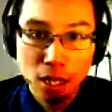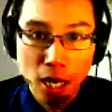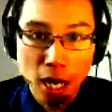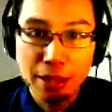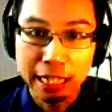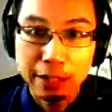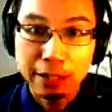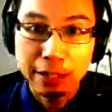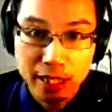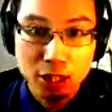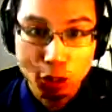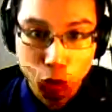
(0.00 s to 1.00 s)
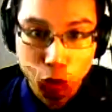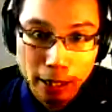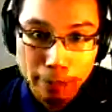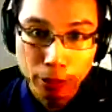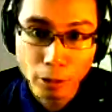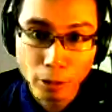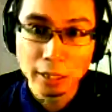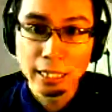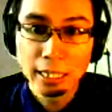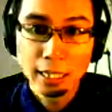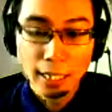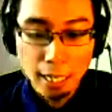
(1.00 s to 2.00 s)
Uh, they give a sense of
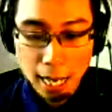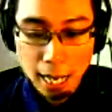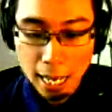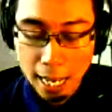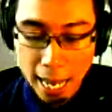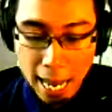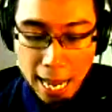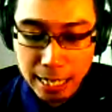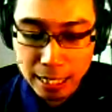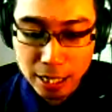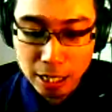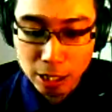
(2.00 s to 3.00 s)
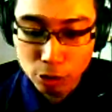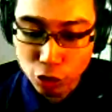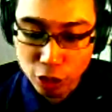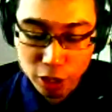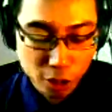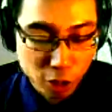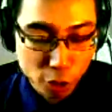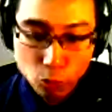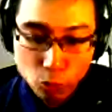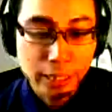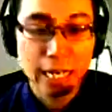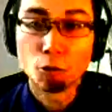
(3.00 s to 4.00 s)
credibility, uh, and they're just they're
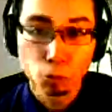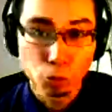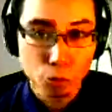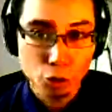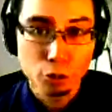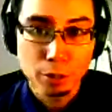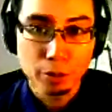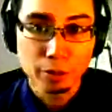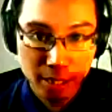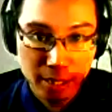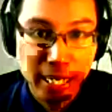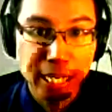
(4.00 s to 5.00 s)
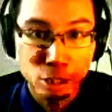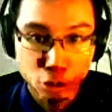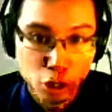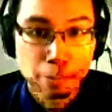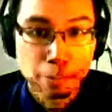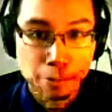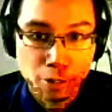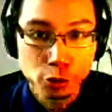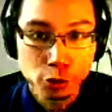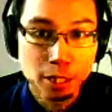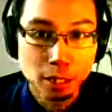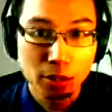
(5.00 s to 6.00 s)
really helpful in terms of staying on top of search
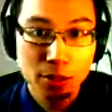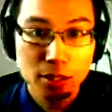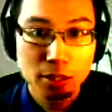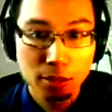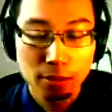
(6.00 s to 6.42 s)
results.